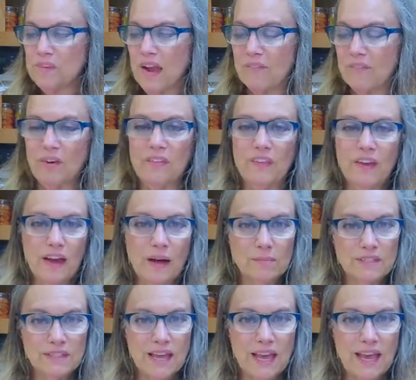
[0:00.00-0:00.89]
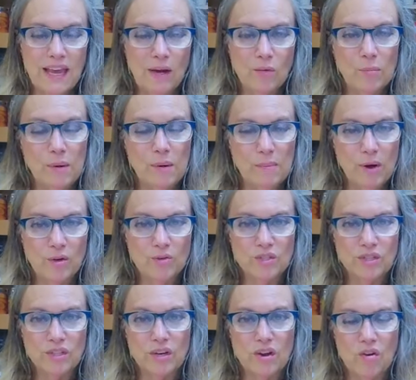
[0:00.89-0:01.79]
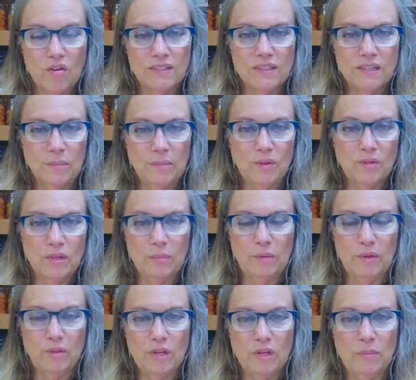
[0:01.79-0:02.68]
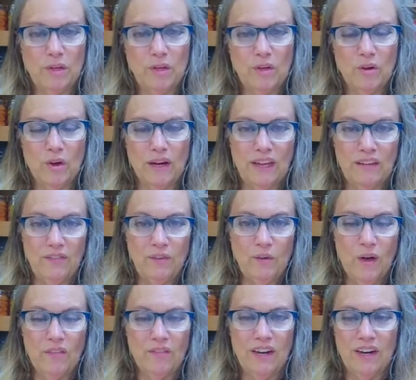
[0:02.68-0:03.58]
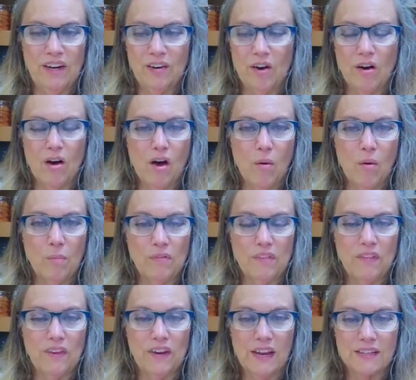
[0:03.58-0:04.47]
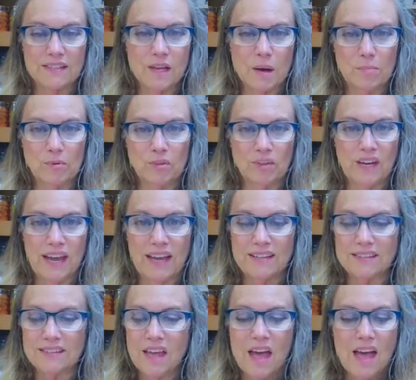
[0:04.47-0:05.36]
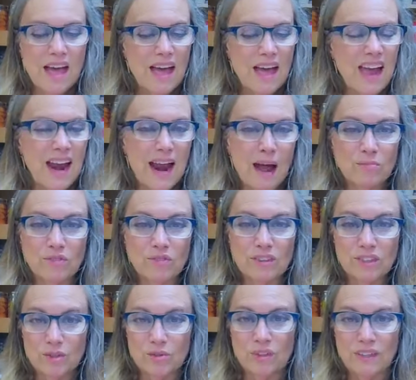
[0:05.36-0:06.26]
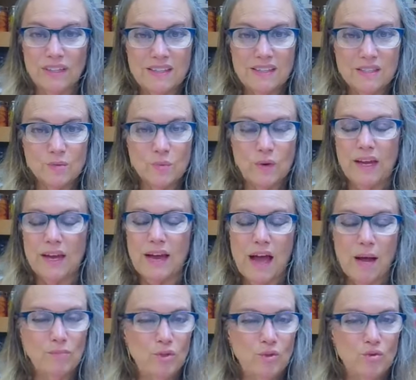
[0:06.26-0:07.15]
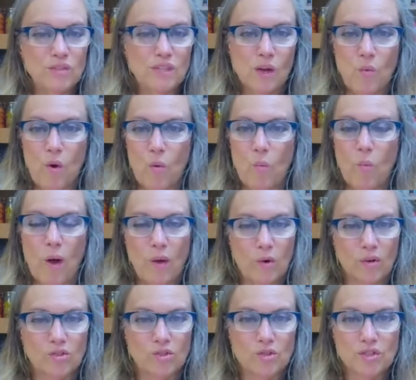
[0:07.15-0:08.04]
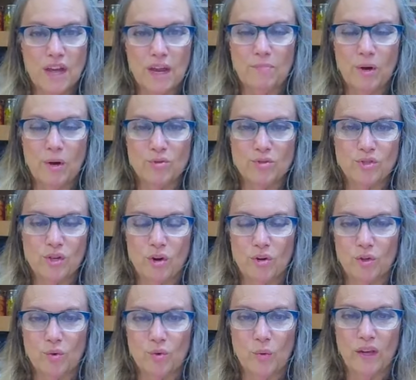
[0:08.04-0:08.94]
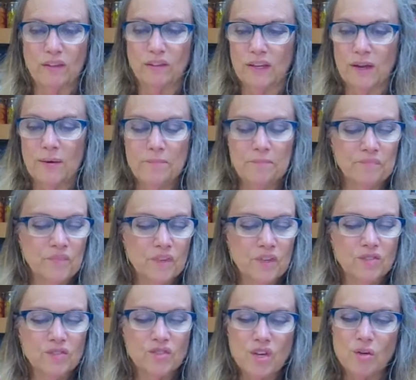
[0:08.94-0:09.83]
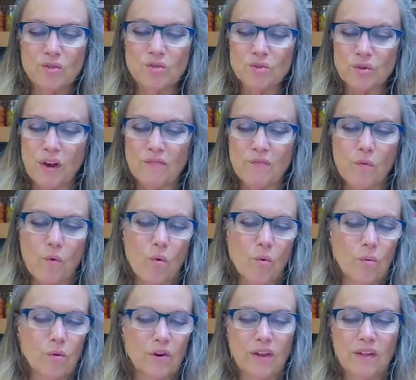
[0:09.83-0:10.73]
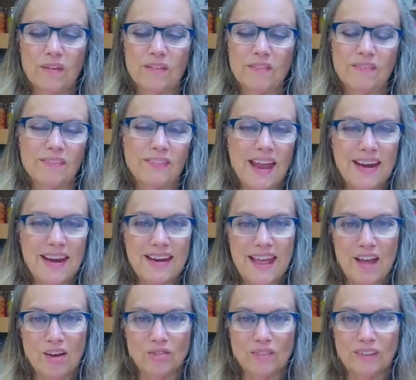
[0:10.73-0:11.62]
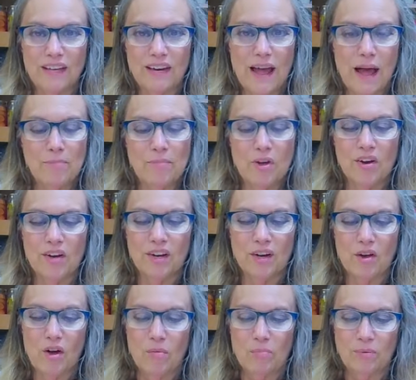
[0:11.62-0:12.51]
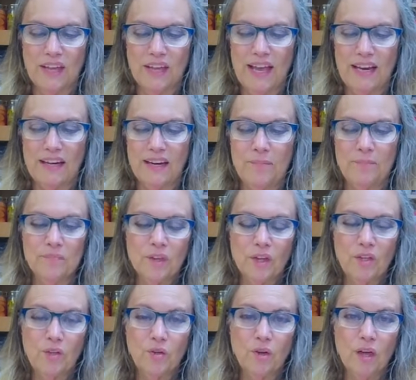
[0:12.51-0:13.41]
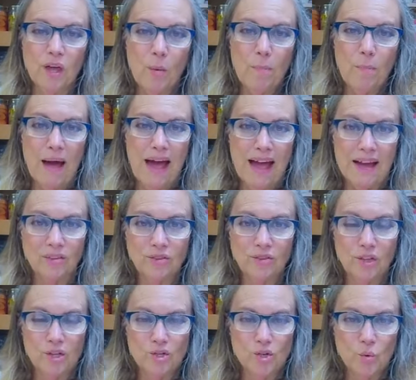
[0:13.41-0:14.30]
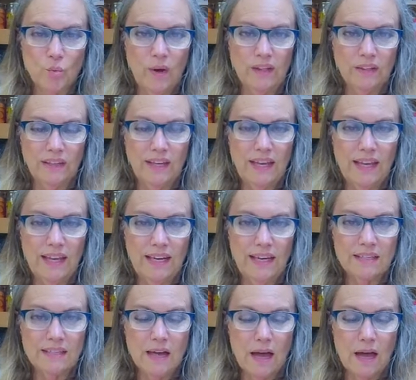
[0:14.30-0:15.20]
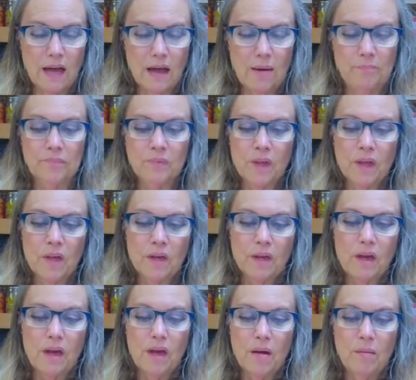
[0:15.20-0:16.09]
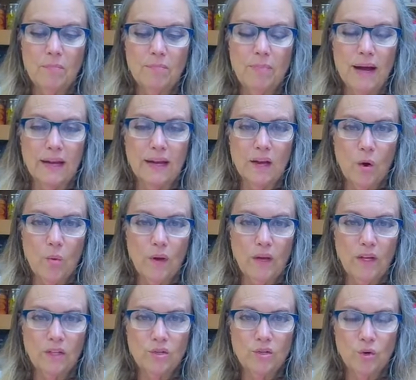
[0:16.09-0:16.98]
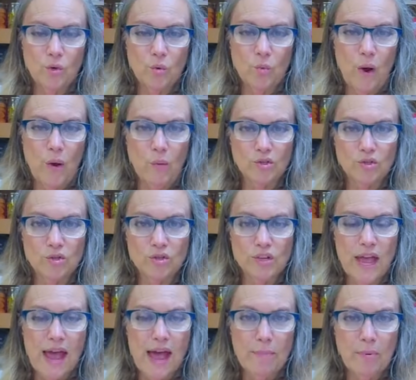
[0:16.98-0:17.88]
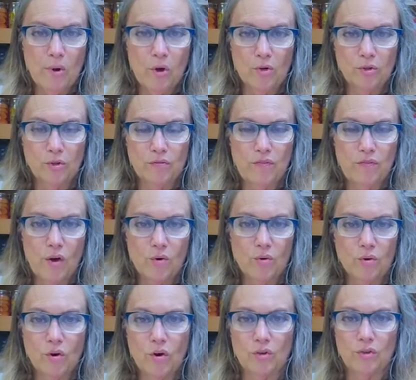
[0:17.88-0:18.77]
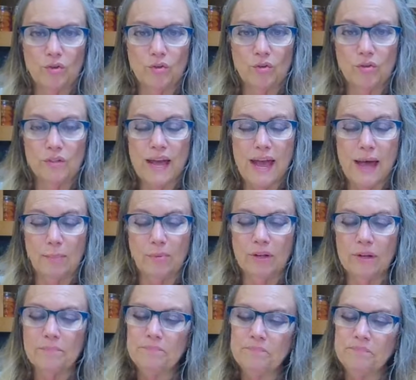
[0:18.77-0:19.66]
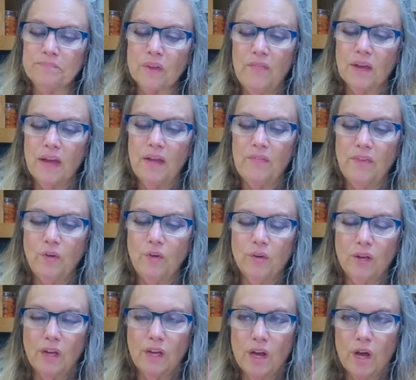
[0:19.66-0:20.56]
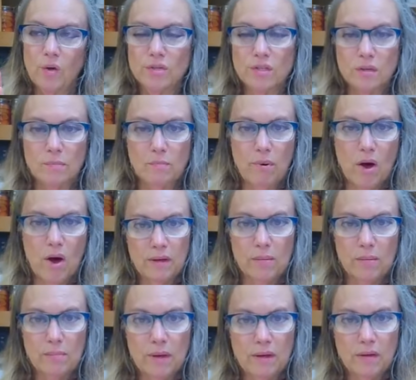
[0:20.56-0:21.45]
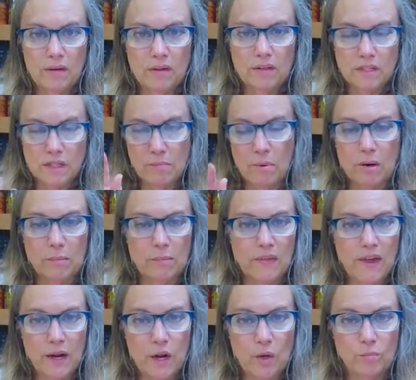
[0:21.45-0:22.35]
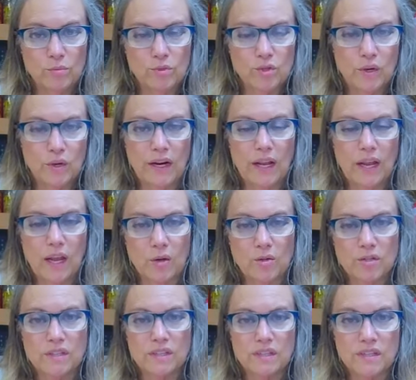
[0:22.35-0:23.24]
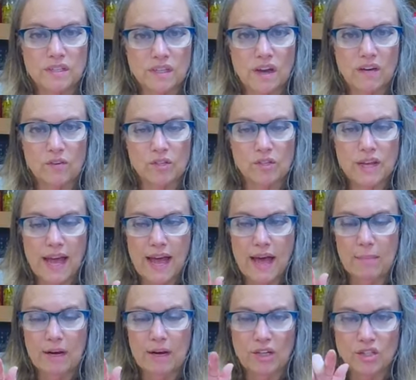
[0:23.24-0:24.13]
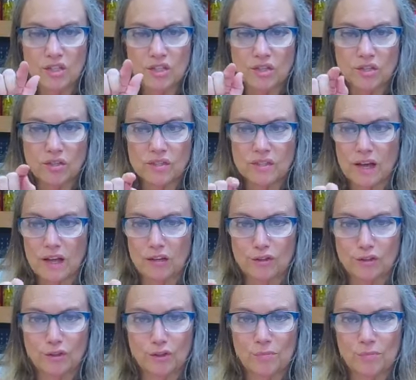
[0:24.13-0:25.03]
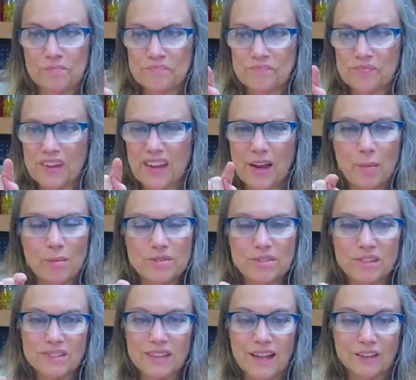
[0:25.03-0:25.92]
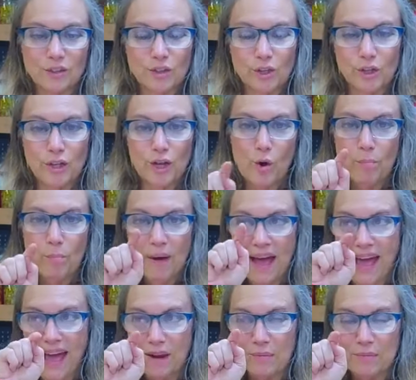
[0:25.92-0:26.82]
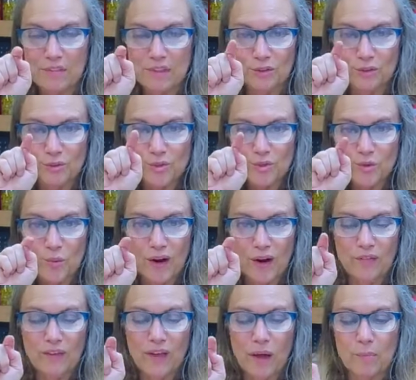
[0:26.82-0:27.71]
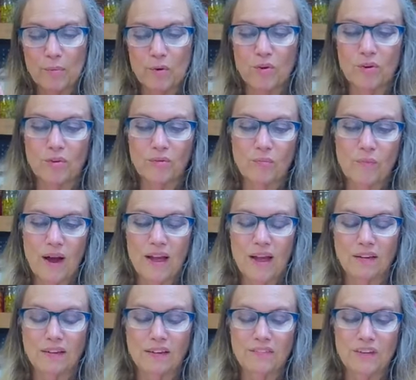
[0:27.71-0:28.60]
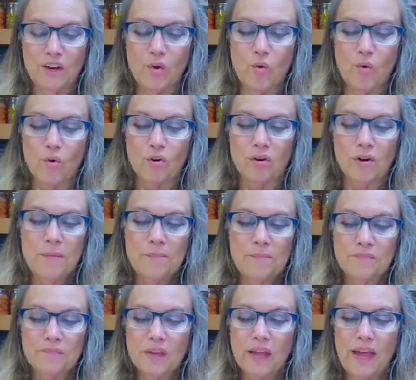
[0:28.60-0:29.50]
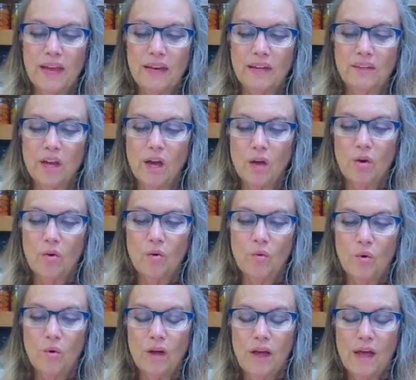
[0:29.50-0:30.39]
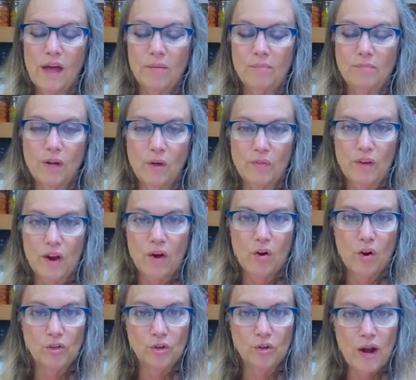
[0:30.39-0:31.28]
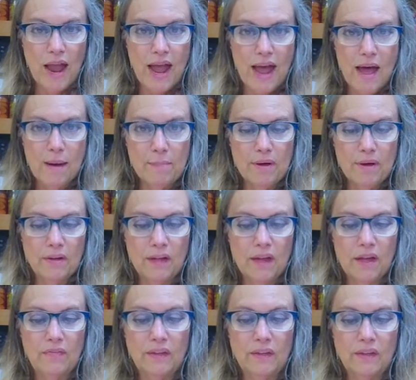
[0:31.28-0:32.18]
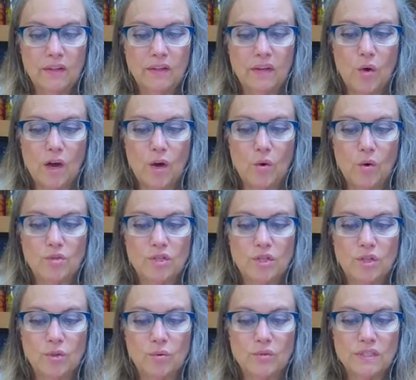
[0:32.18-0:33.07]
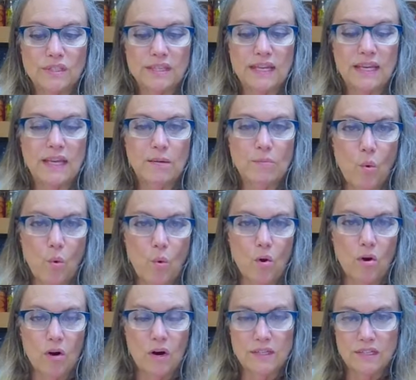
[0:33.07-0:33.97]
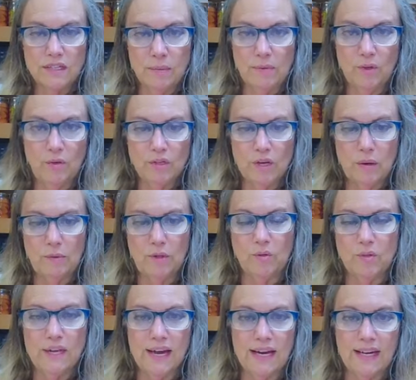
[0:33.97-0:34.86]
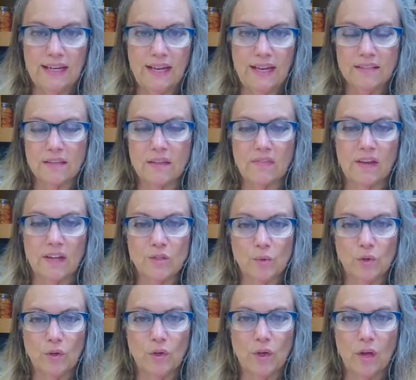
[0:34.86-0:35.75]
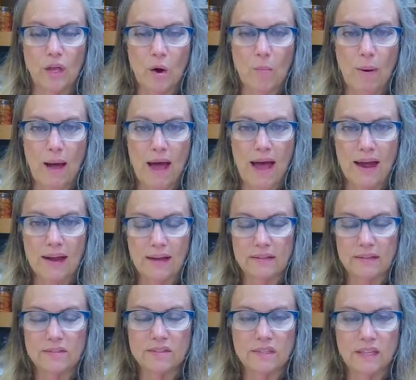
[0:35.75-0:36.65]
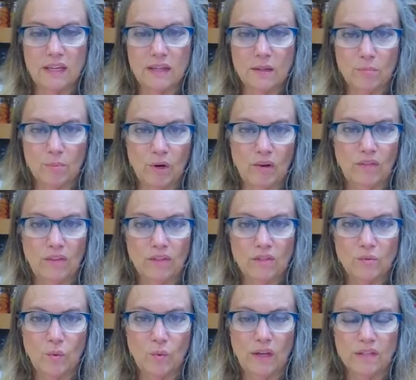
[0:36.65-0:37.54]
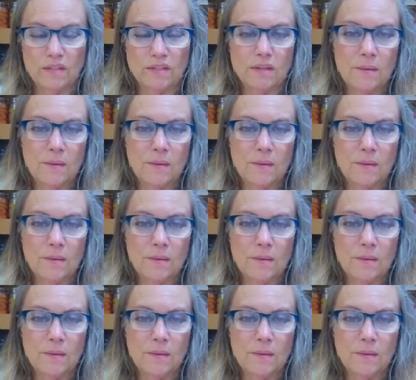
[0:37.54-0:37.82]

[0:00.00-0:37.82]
Everything I'm saying will be posted on www.ifyouhaveanegg.com within the next couple of days. And I'm literally this week, I'm using what Weight Watchers had posted on your weekly. So straightforward. They nailed it. I'm not going to complicate it. You can go back and look at your weekly anytime um, by going into your Weight Watchers app on your phone or on your tablet. And then you can go to the bottom to the bottom of that home screen and go to the Discover tab, and it just looks like a little, it almost looks like a little notepad with a little square in the upper uh, left-hand corner, and go, um, go there on your app, and then go to see more WW techniques, and that's where you can go back and see the previous week's